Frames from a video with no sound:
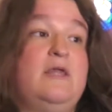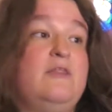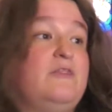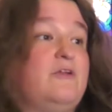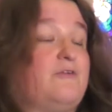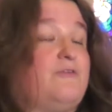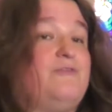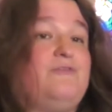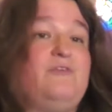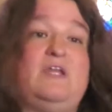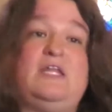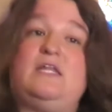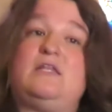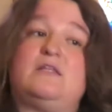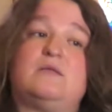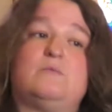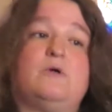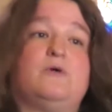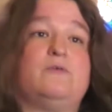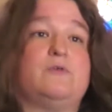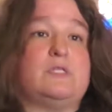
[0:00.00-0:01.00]
They're feeding
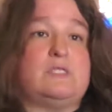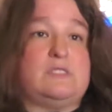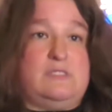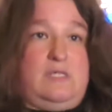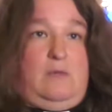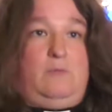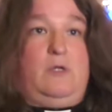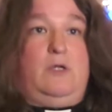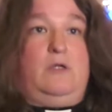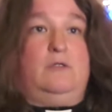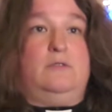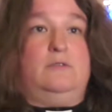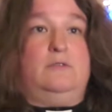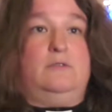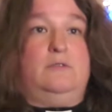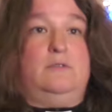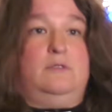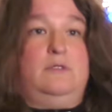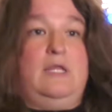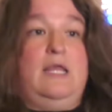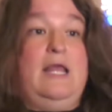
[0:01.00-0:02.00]
them over the summer.
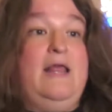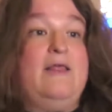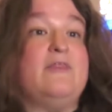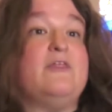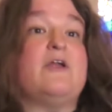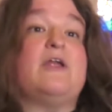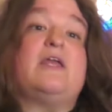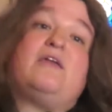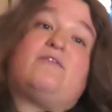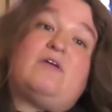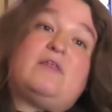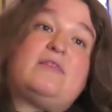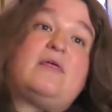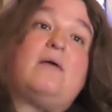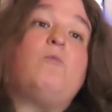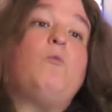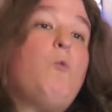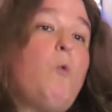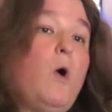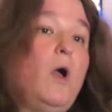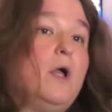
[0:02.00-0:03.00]
They're giving
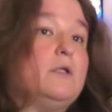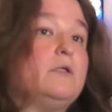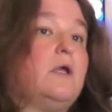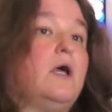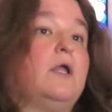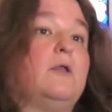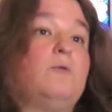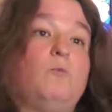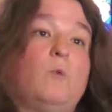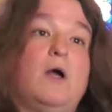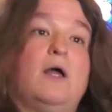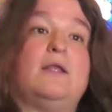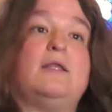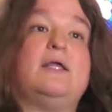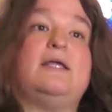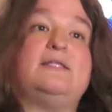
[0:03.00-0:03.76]
them one-on-one